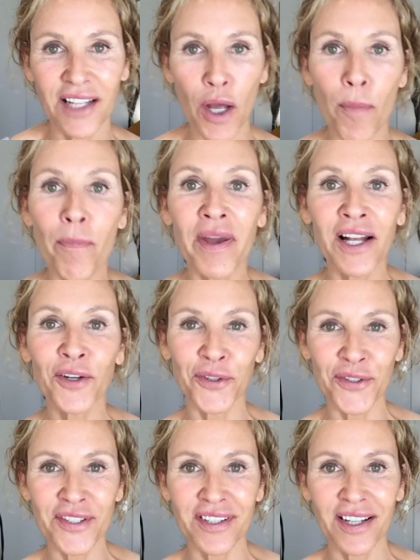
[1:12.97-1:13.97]
a
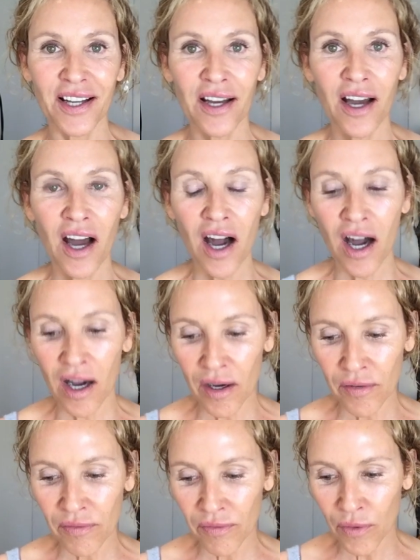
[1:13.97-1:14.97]
pillar
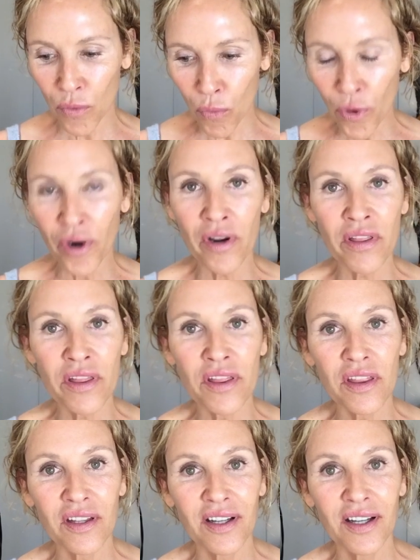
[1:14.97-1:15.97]
of worth,